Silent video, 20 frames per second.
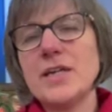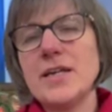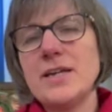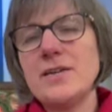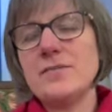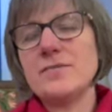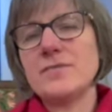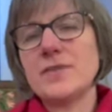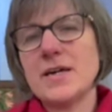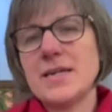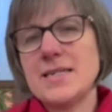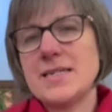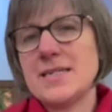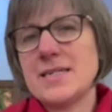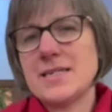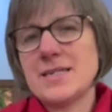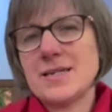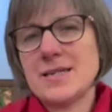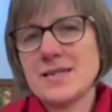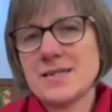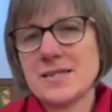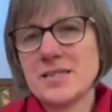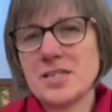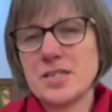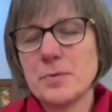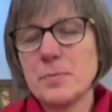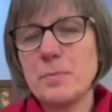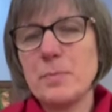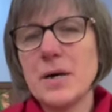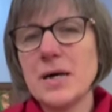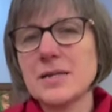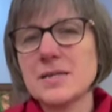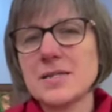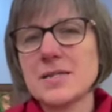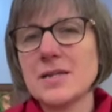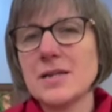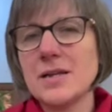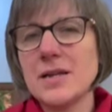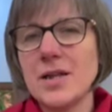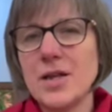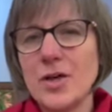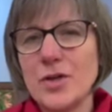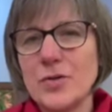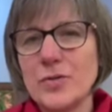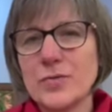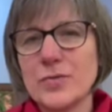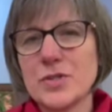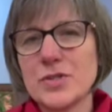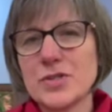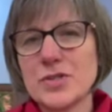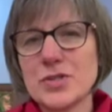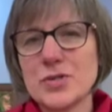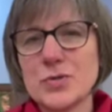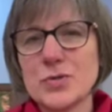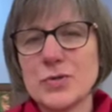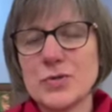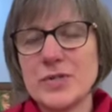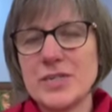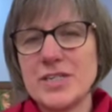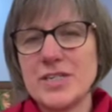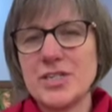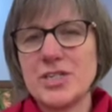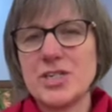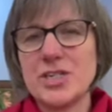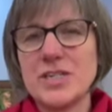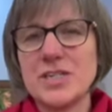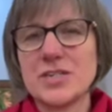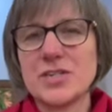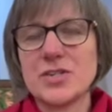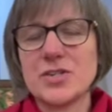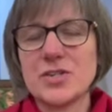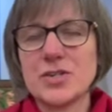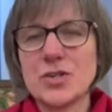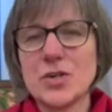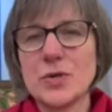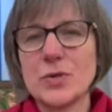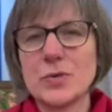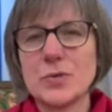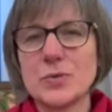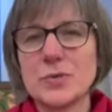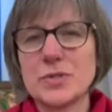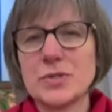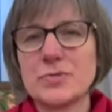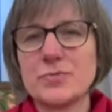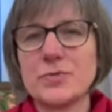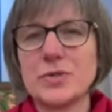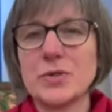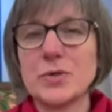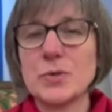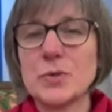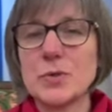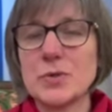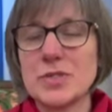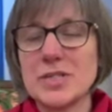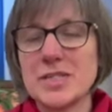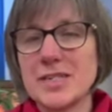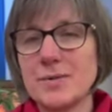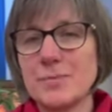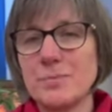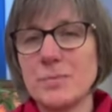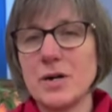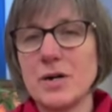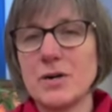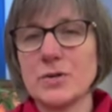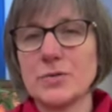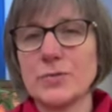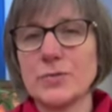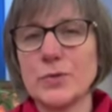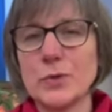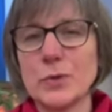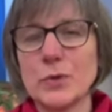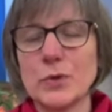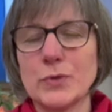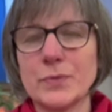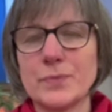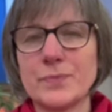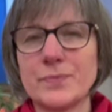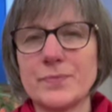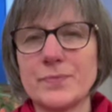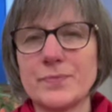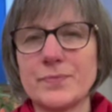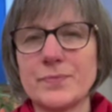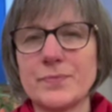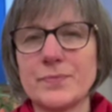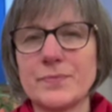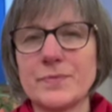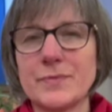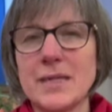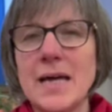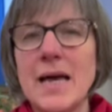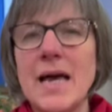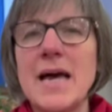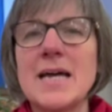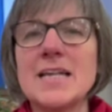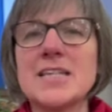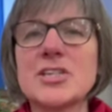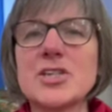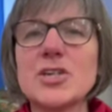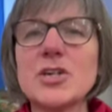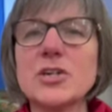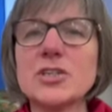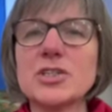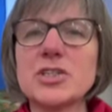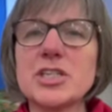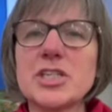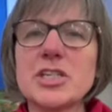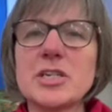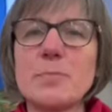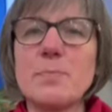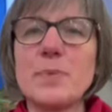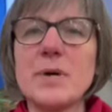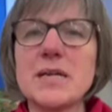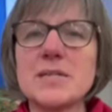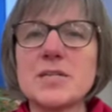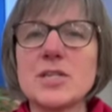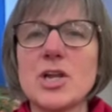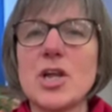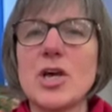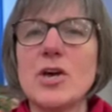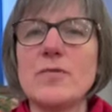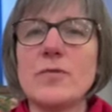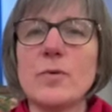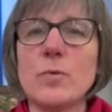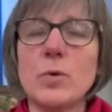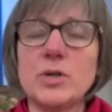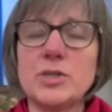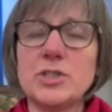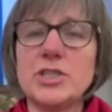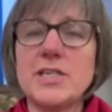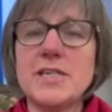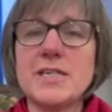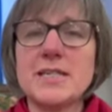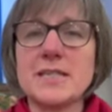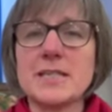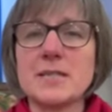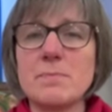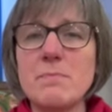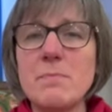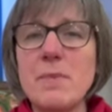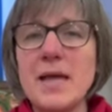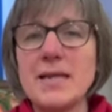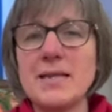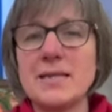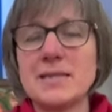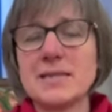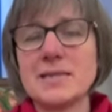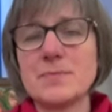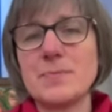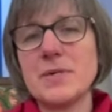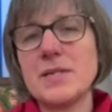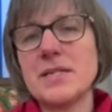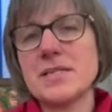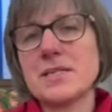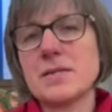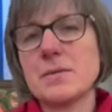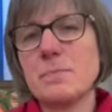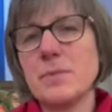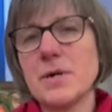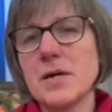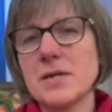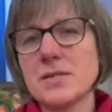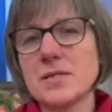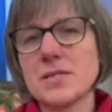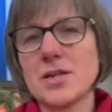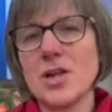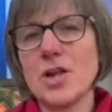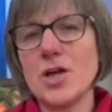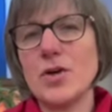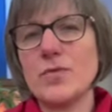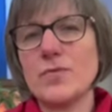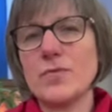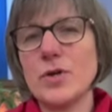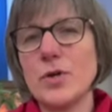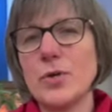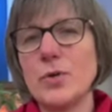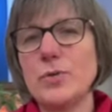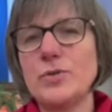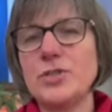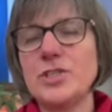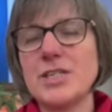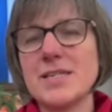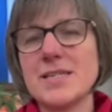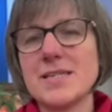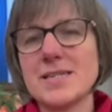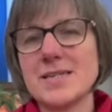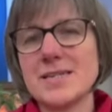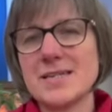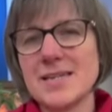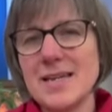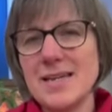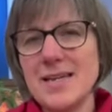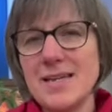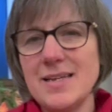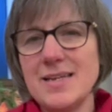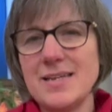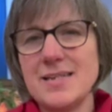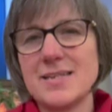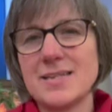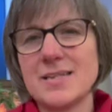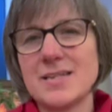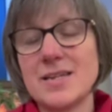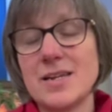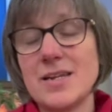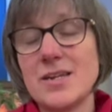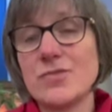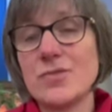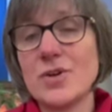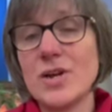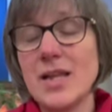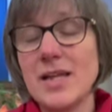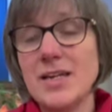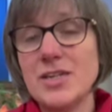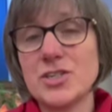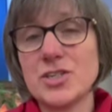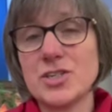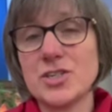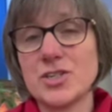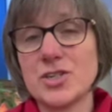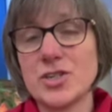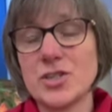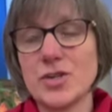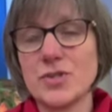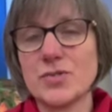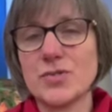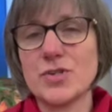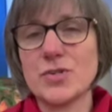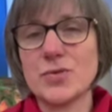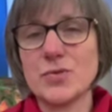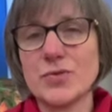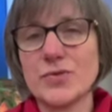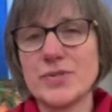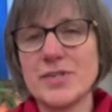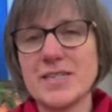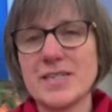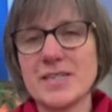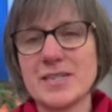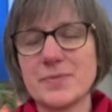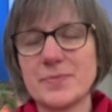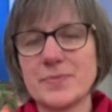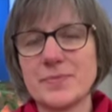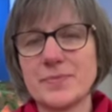invited us to puzzle over the stories Jesus told, recorded in Mark 4. It's not just a puzzle over what Jesus meant, but it's a puzzle over who Jesus is in relation to those stories.